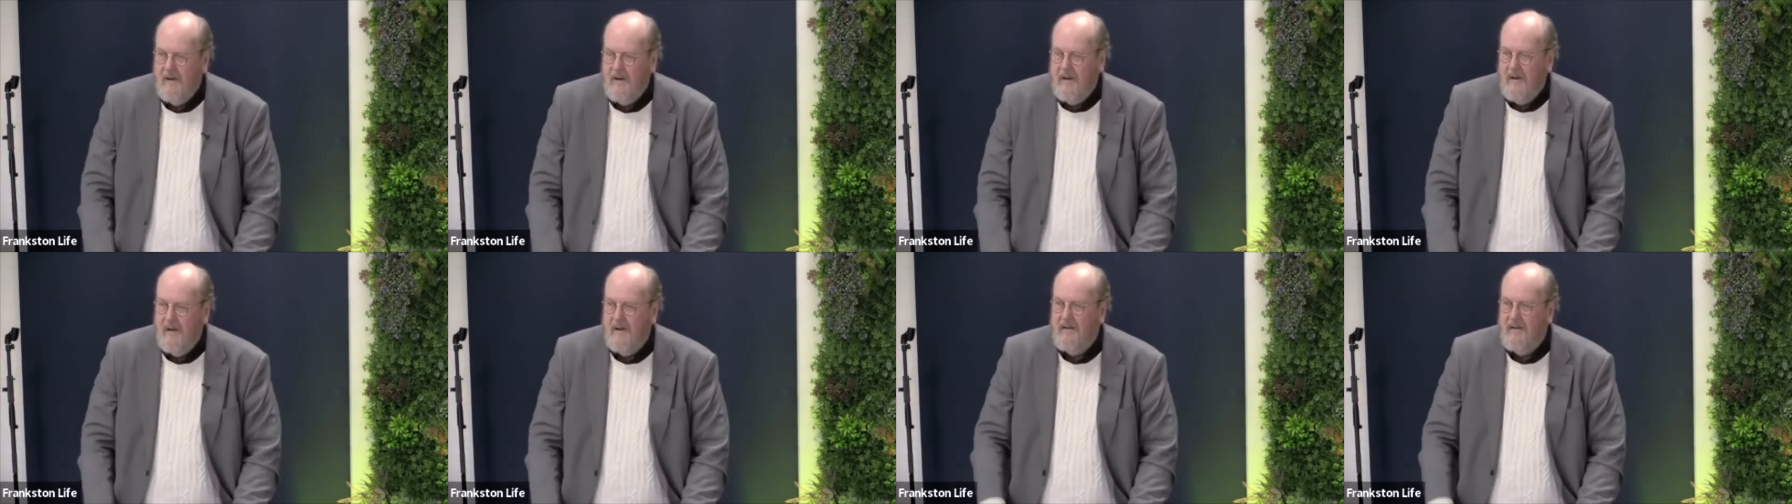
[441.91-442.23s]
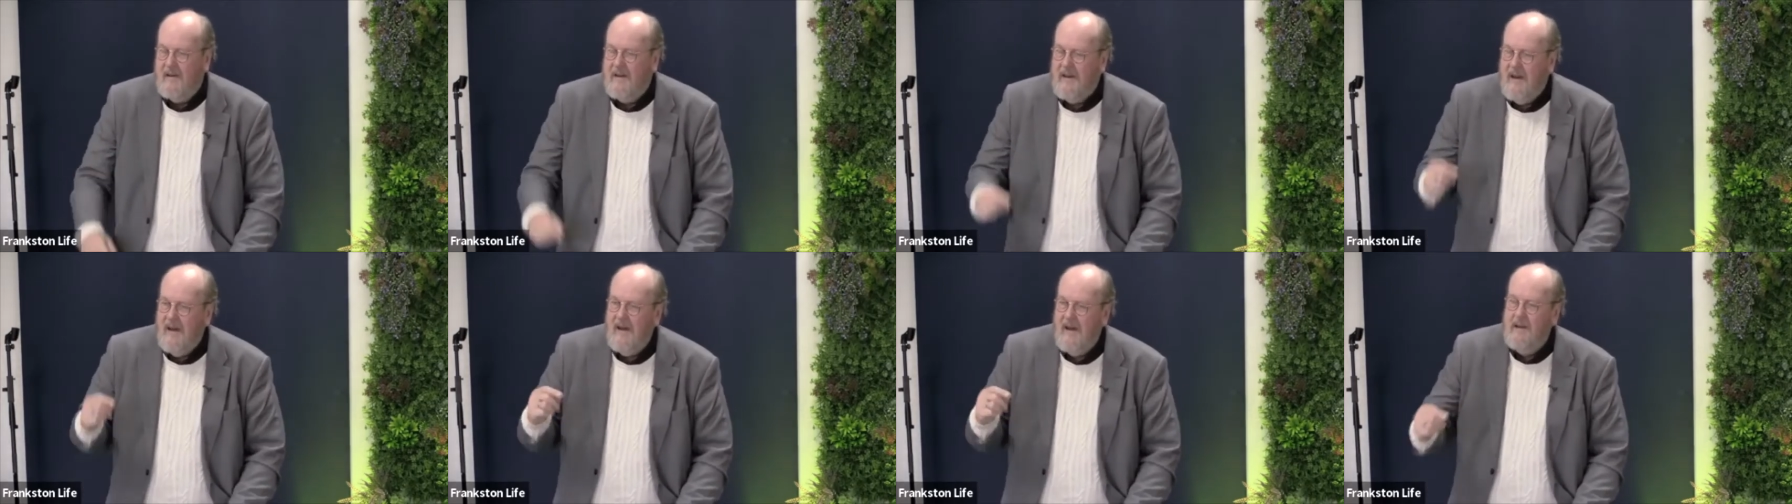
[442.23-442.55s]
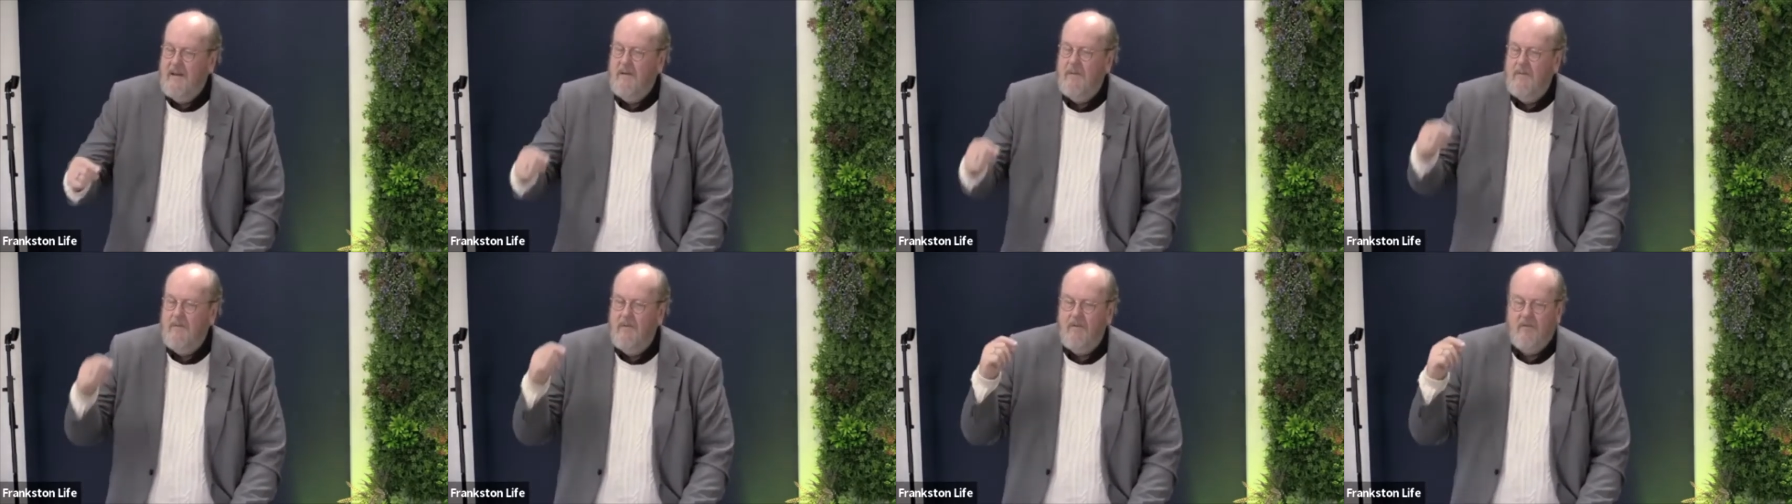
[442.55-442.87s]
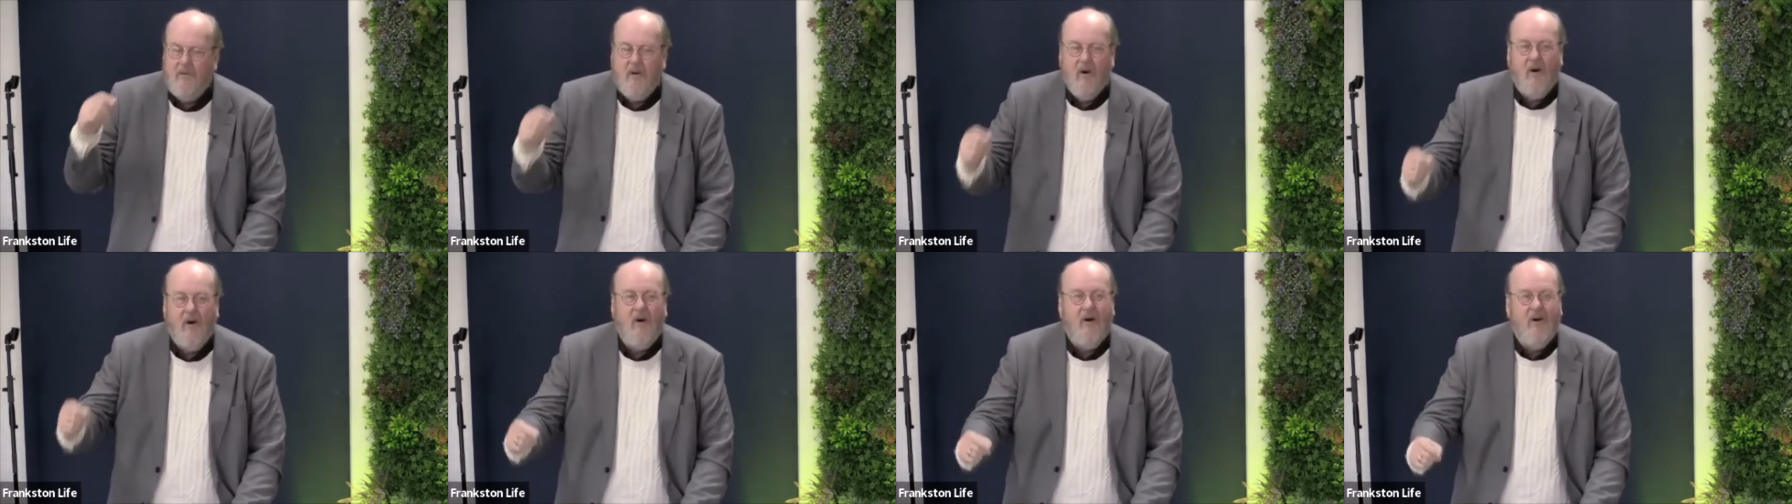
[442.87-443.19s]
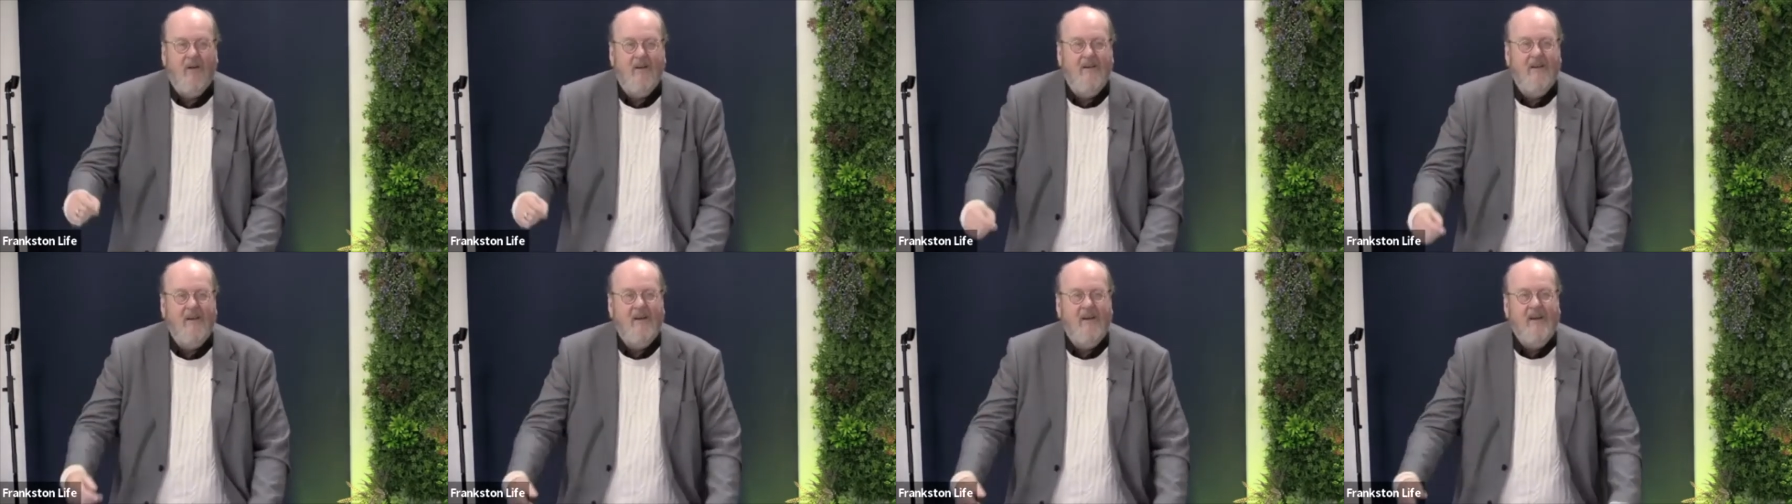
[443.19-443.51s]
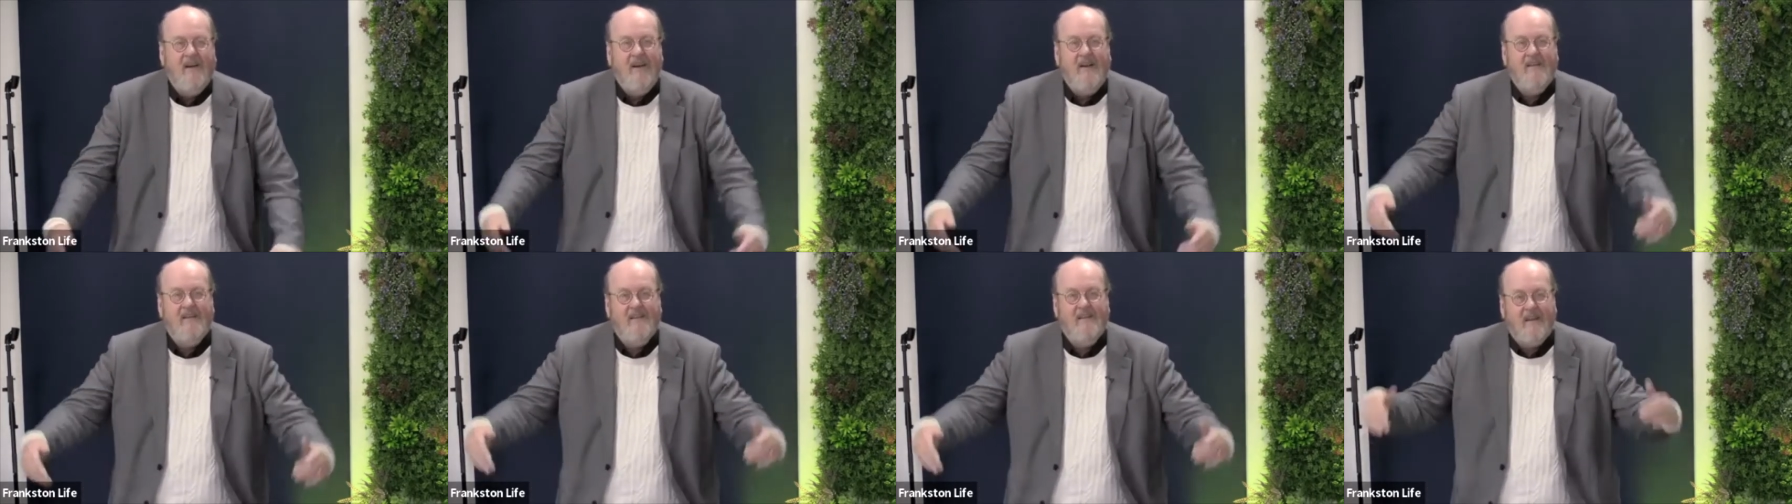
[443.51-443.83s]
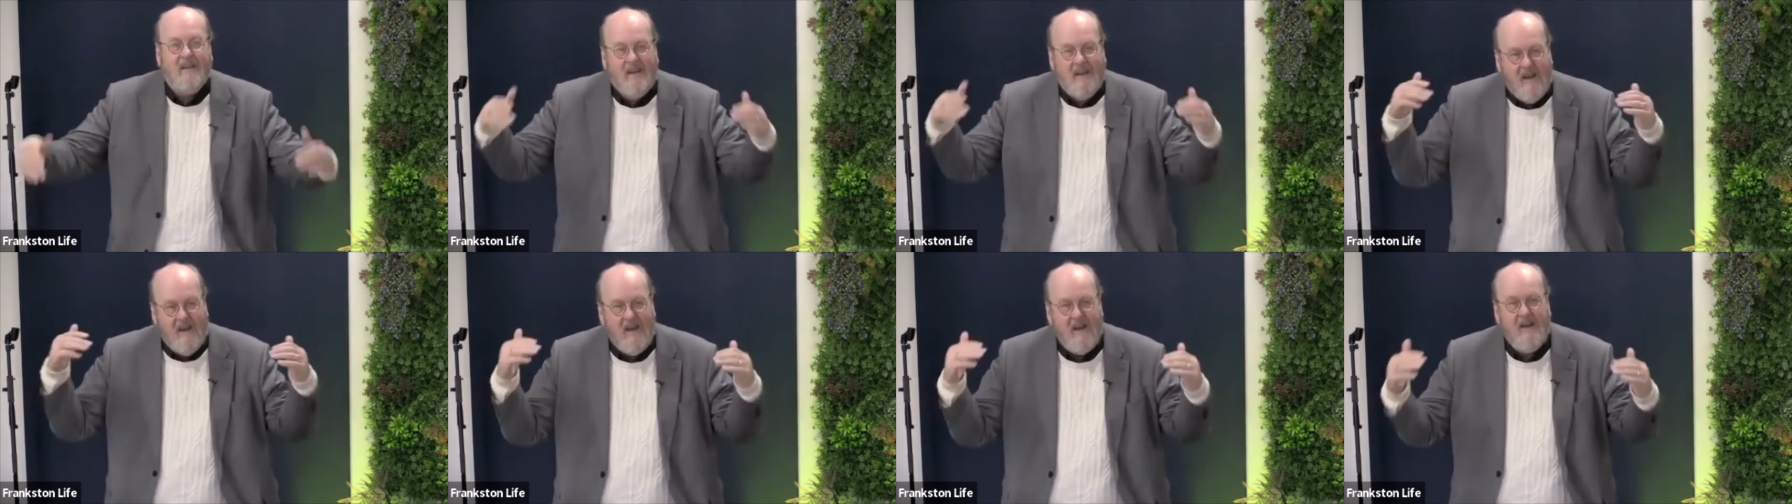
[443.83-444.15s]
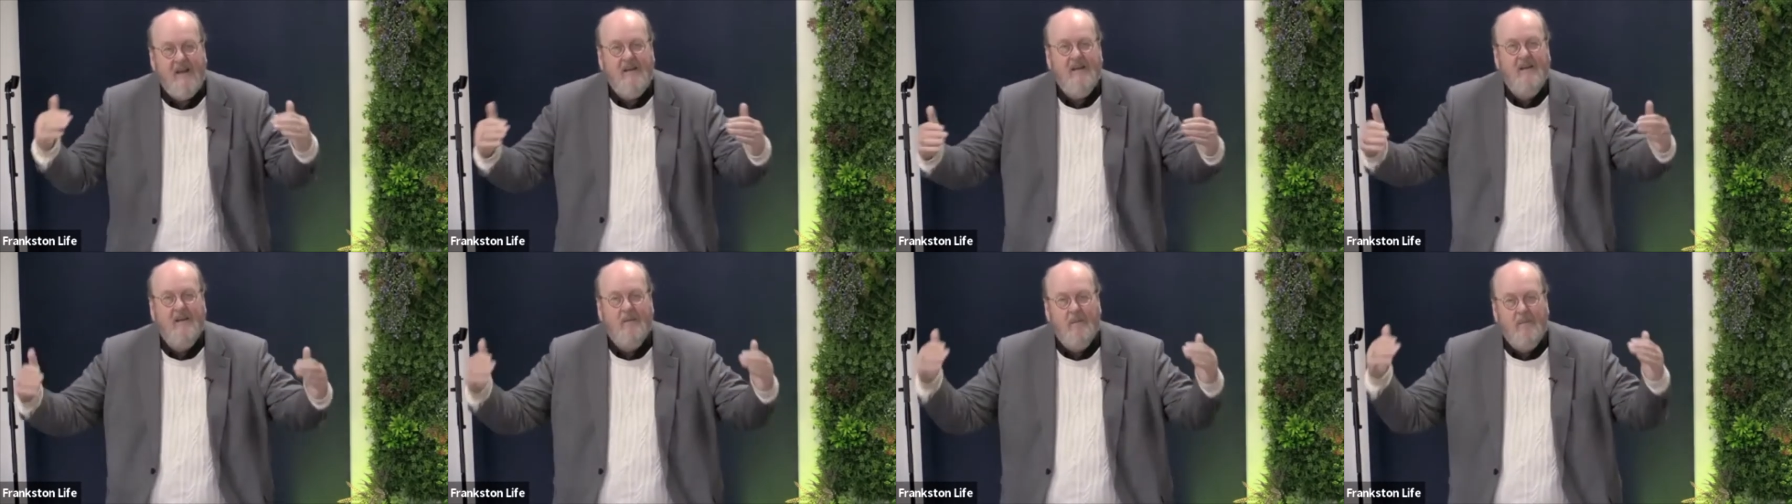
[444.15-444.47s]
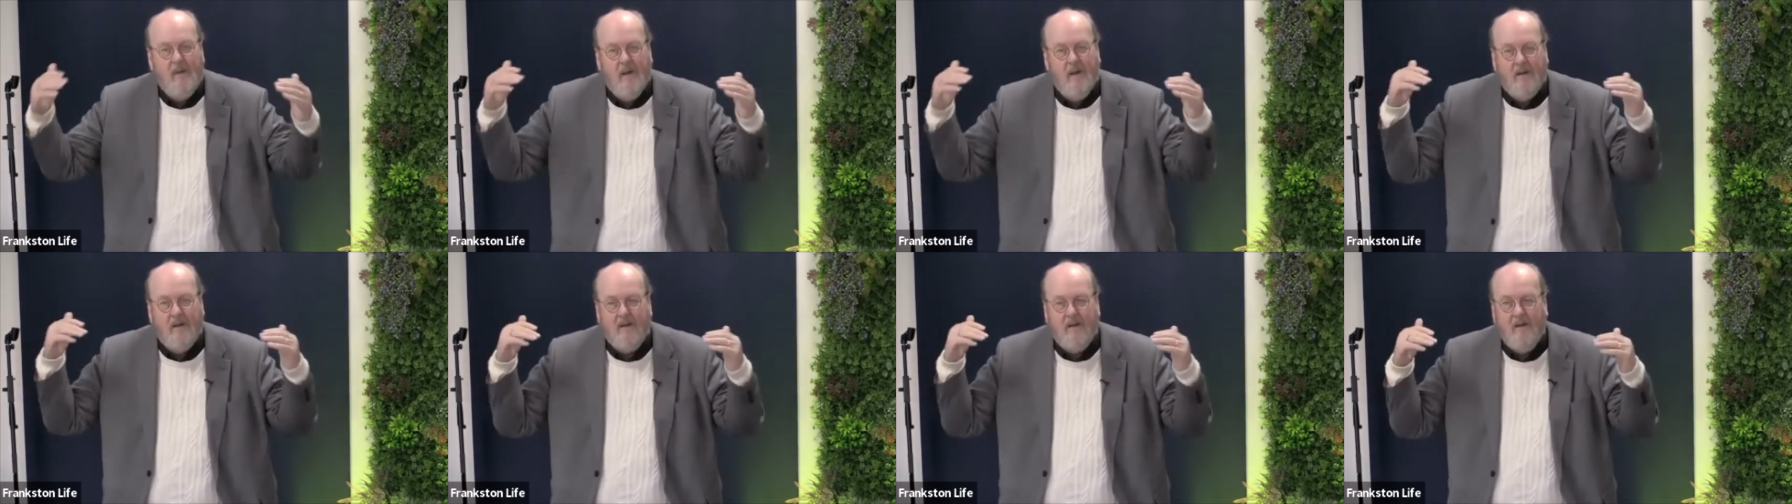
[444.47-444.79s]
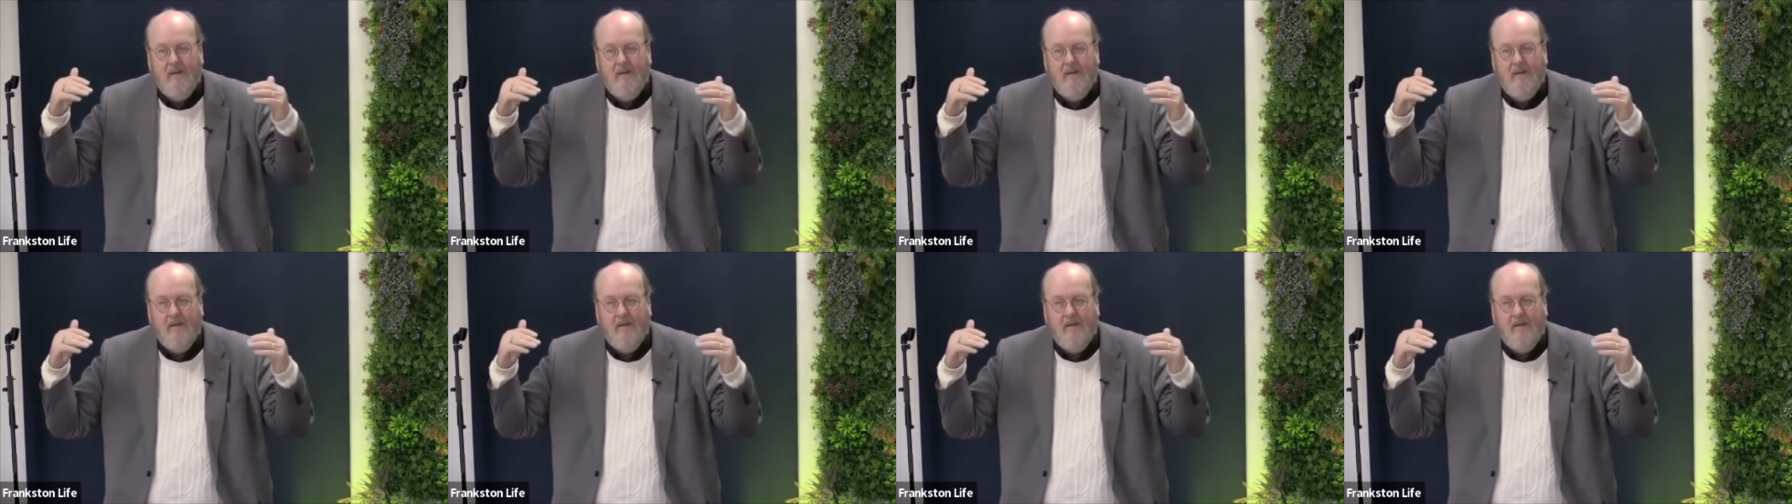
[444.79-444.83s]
The kingdom of God is a kingdom that,